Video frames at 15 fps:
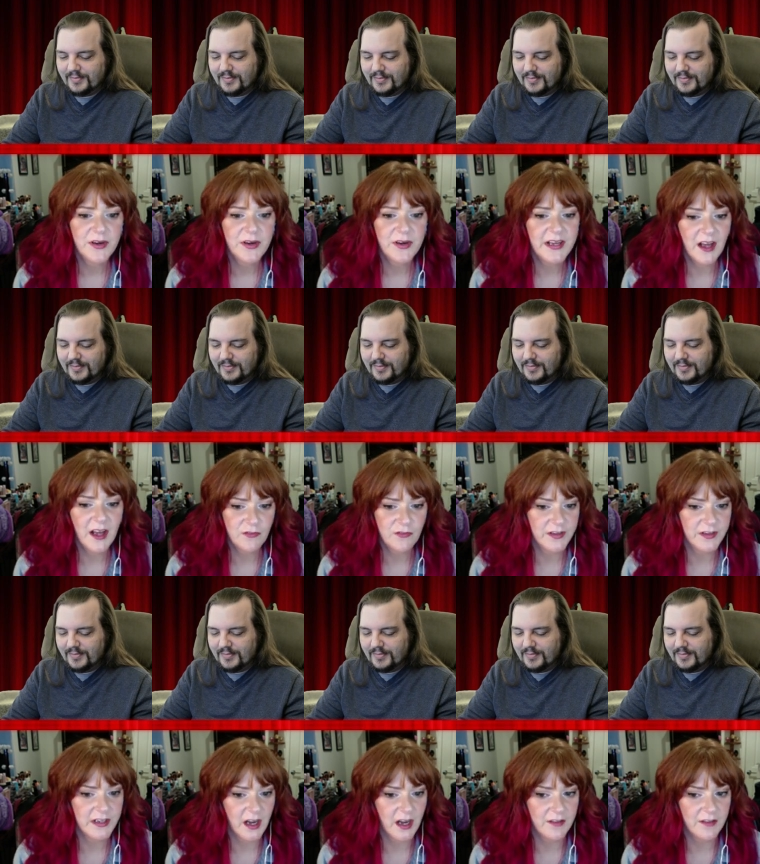Speaker 1: I'm pretty
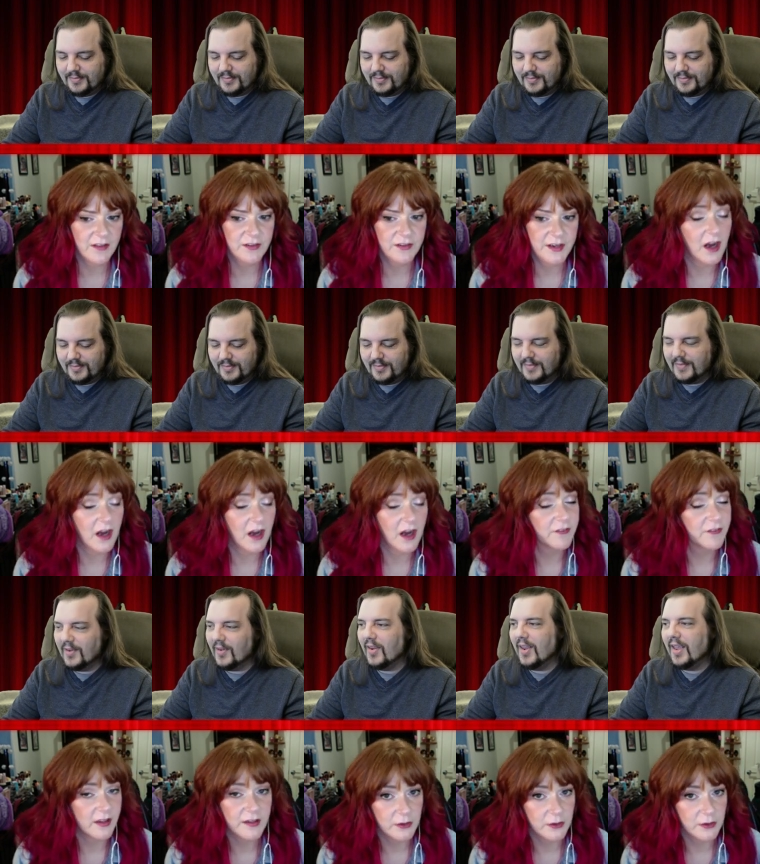confident God did
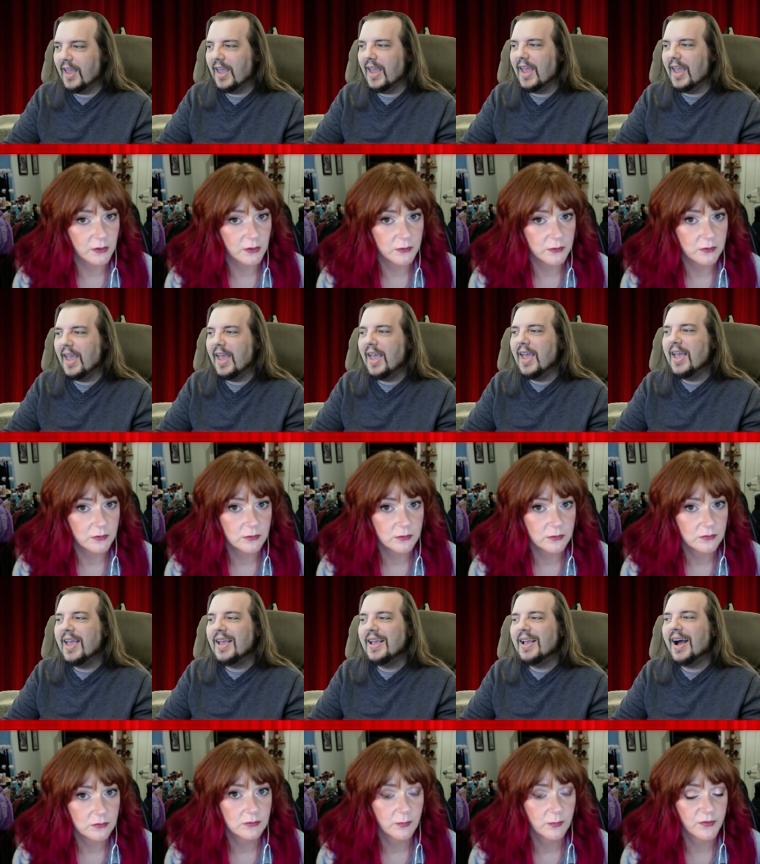not tell you
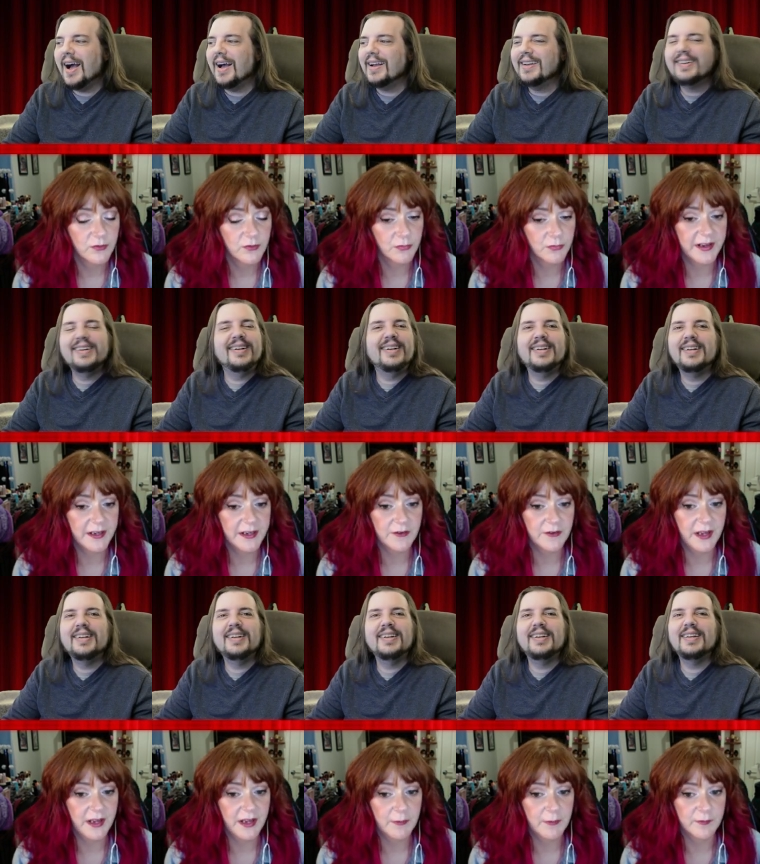to break
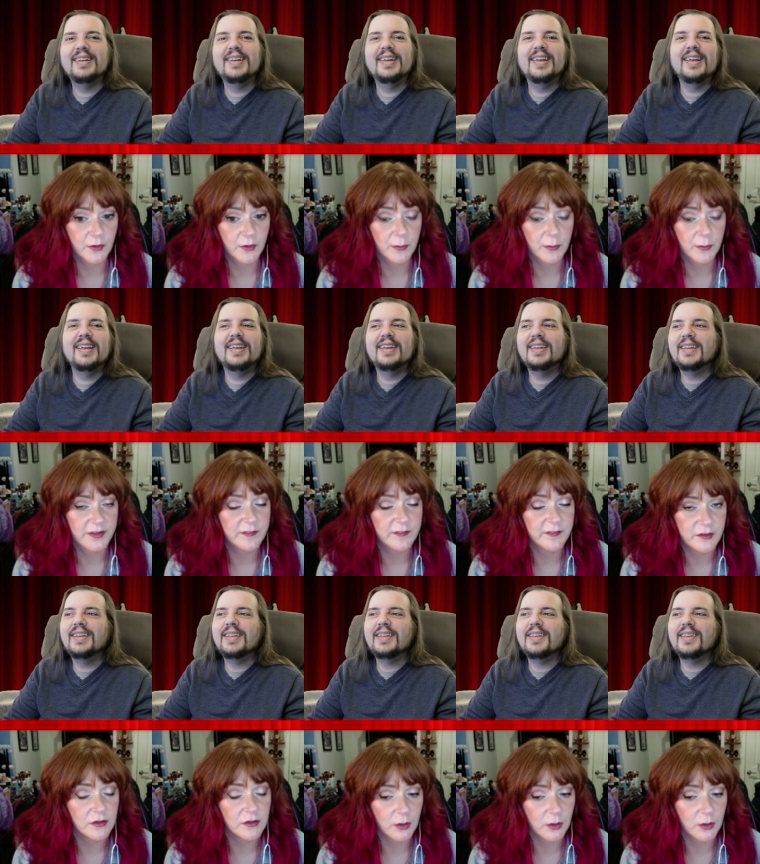into your neighbor's apartment
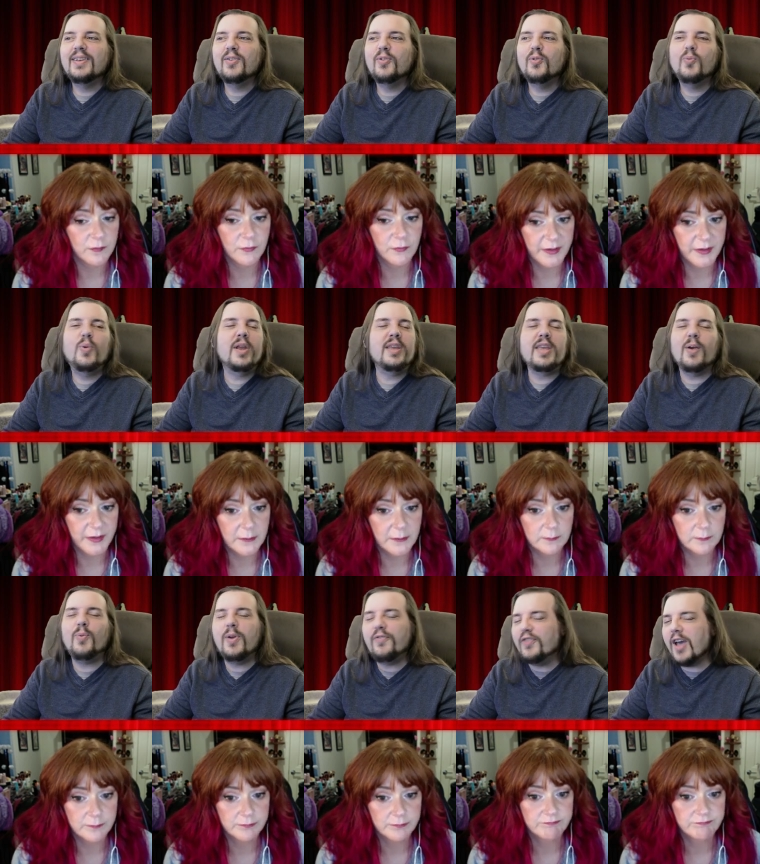and steal clothes from
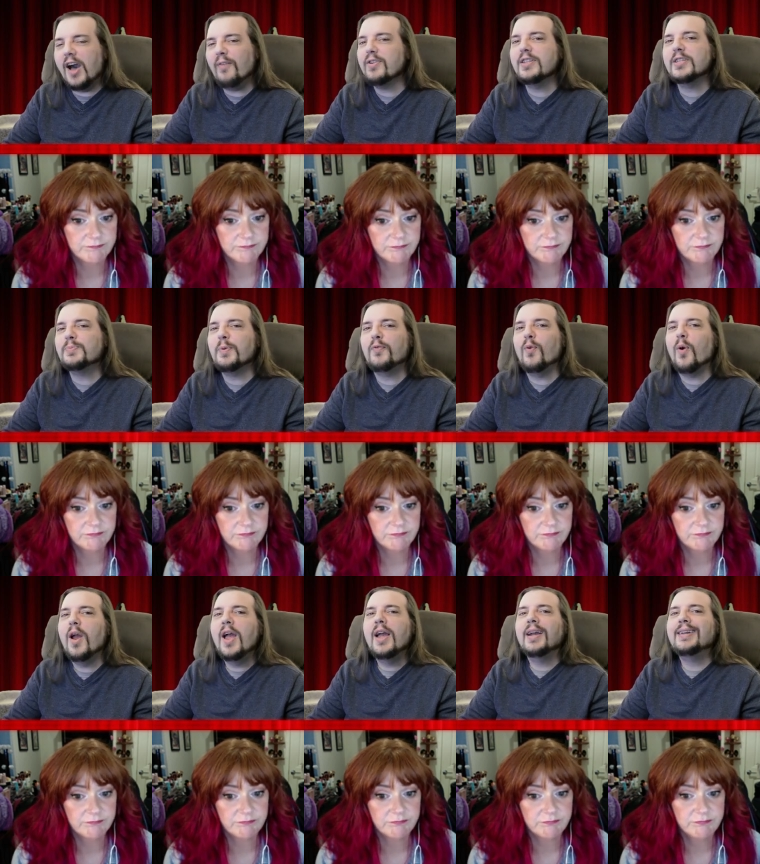him.
Speaker 2: We've covered
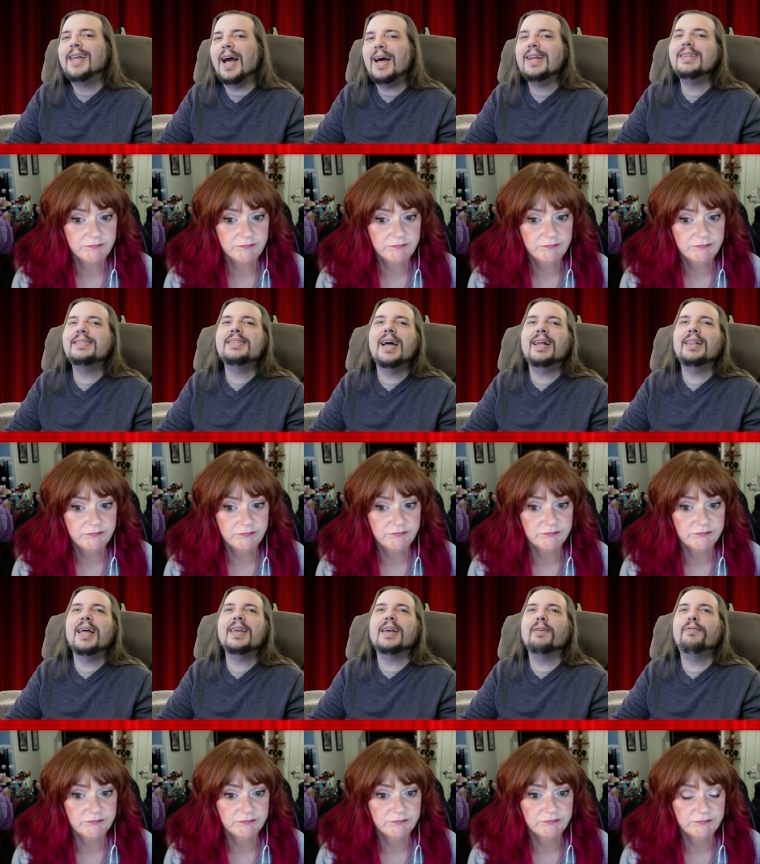this before. God
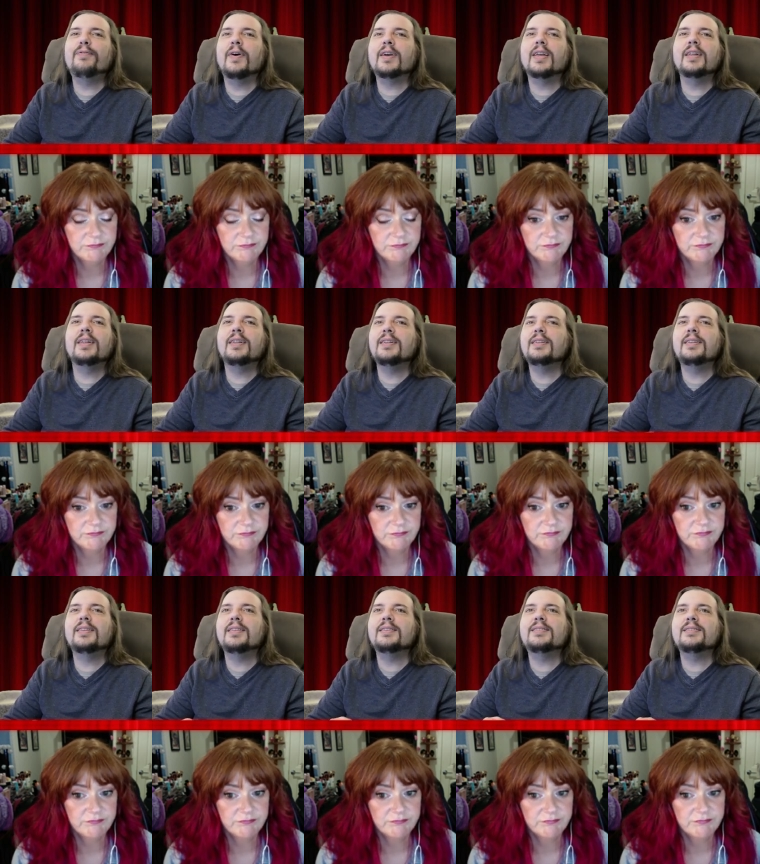is not like a
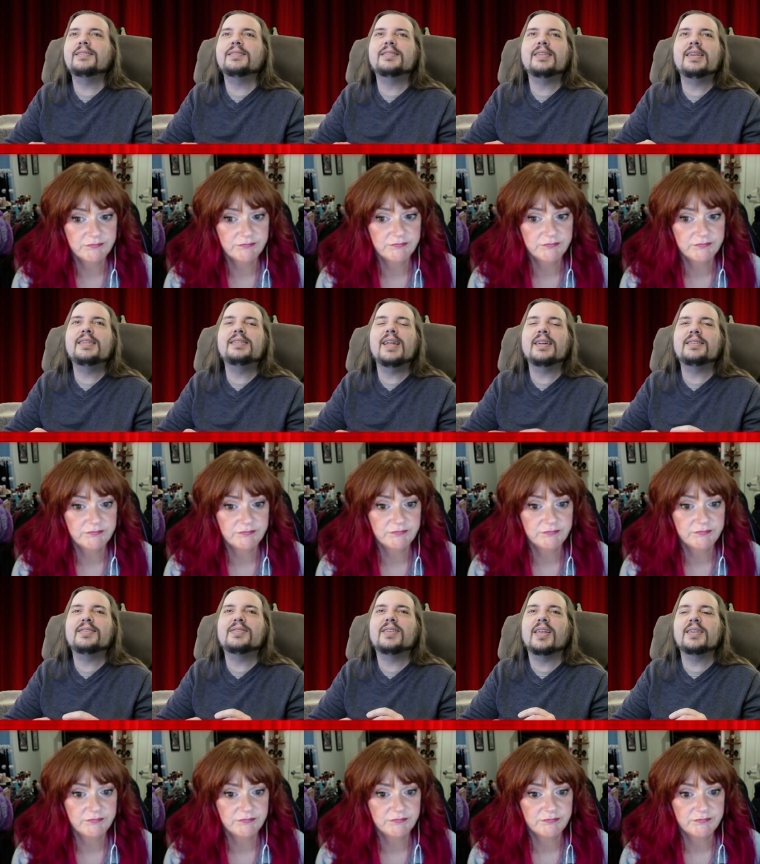fucking...
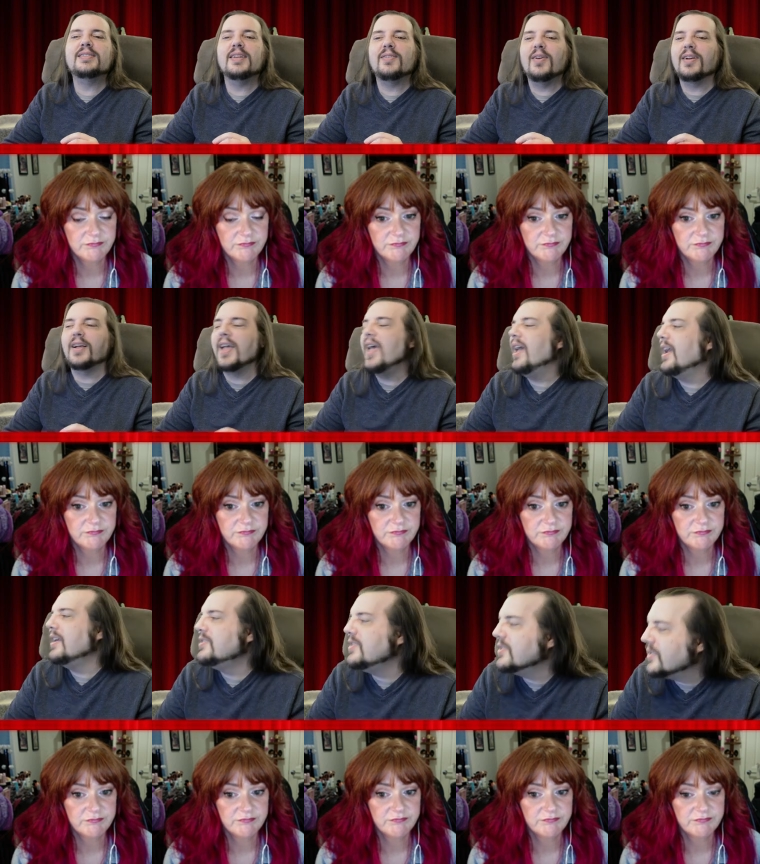He's not just like sitting
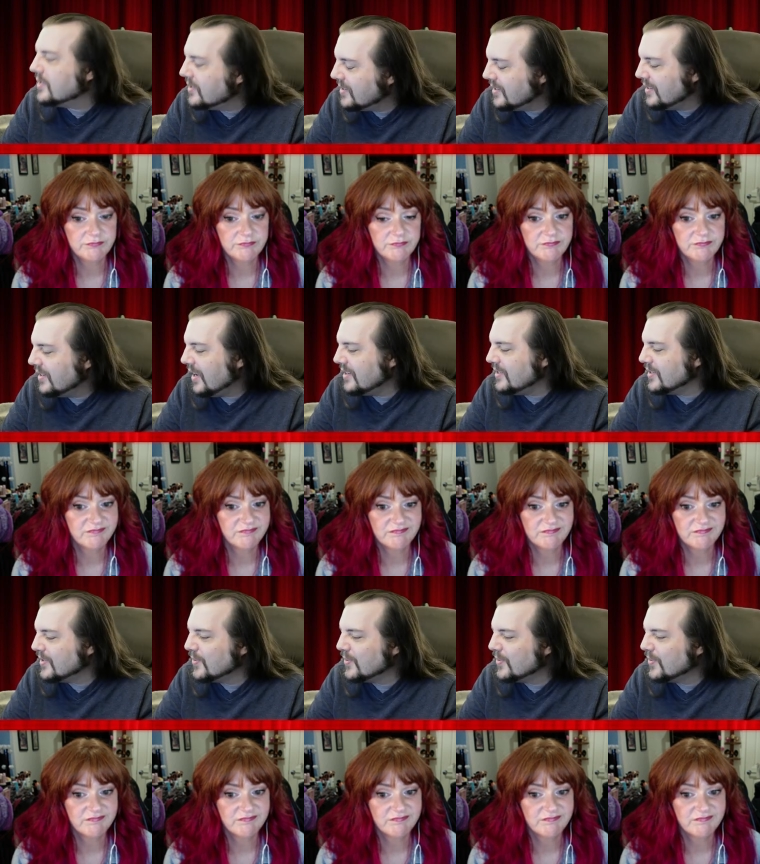around like, hey, Jesus,